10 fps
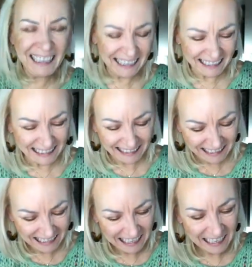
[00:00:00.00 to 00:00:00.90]

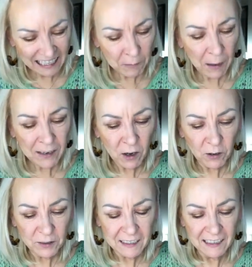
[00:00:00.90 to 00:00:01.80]
Get a wet
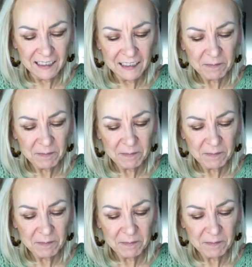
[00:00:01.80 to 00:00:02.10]
nose.